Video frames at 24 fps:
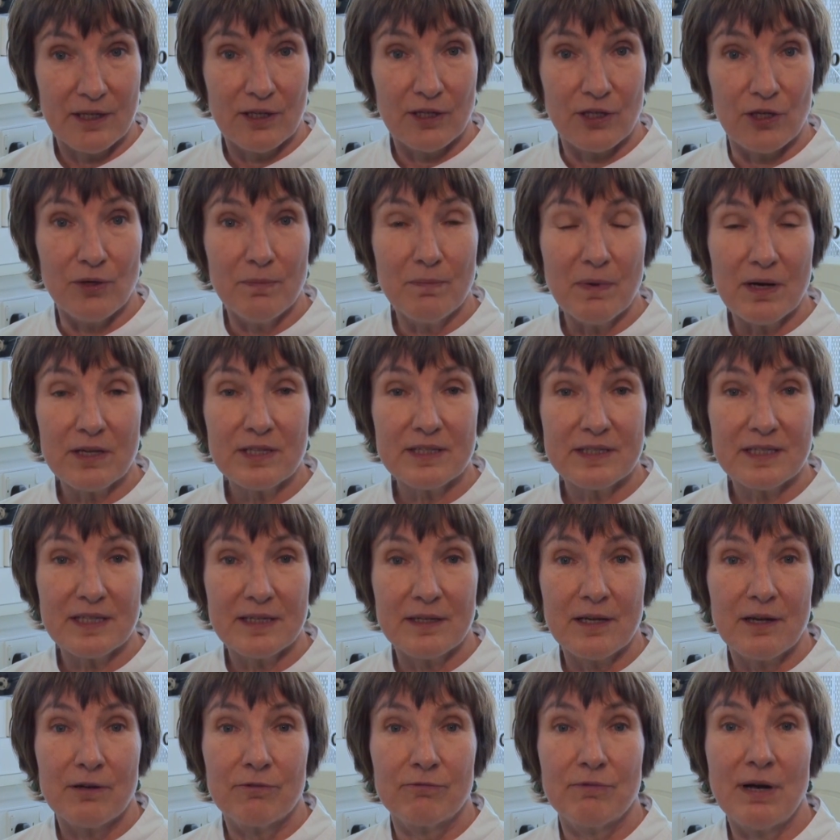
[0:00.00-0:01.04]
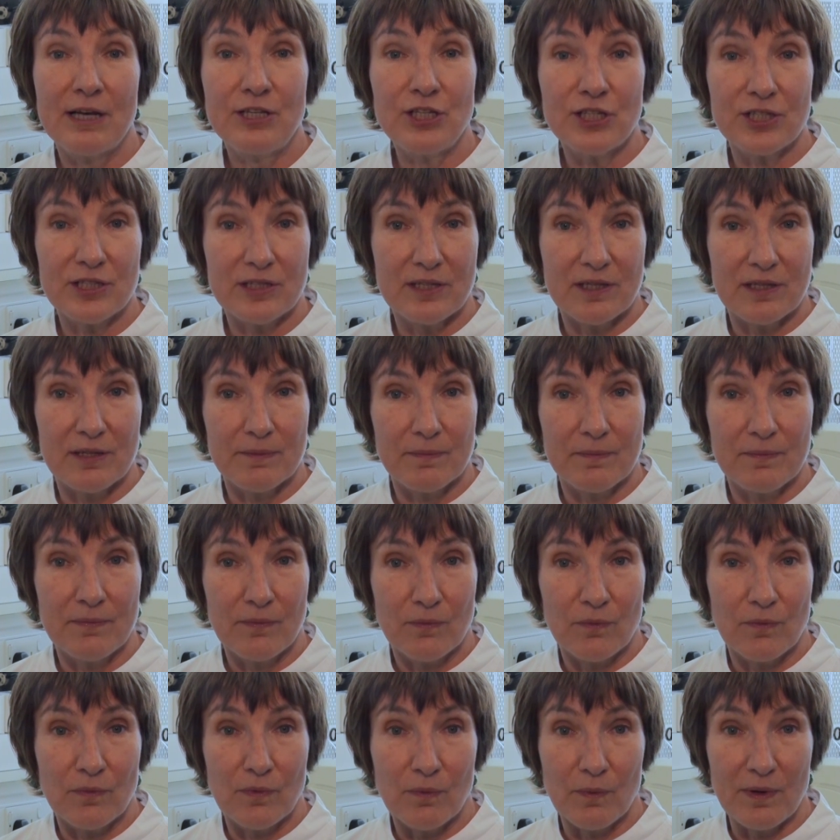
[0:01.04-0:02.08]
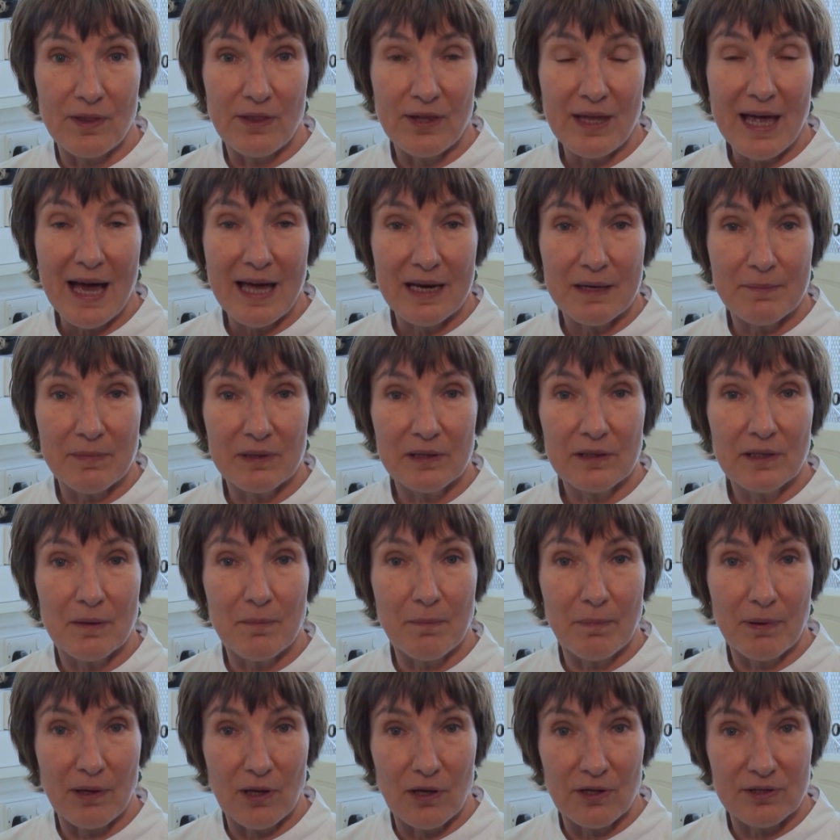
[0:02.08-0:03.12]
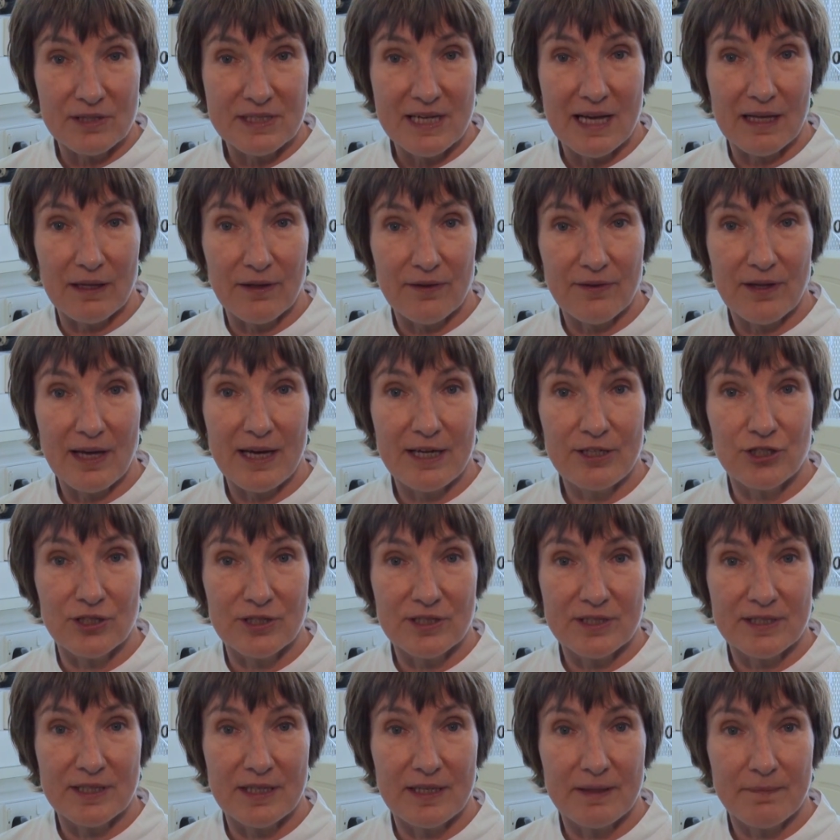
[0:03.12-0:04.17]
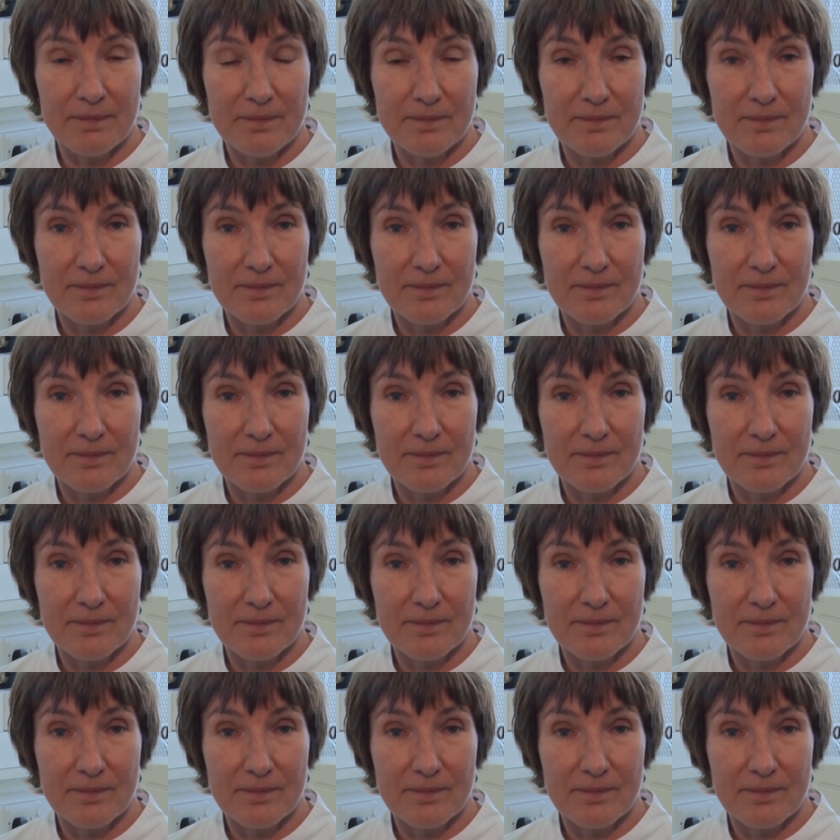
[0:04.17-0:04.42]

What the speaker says: you must register them with the Animal and Plant Health Agency.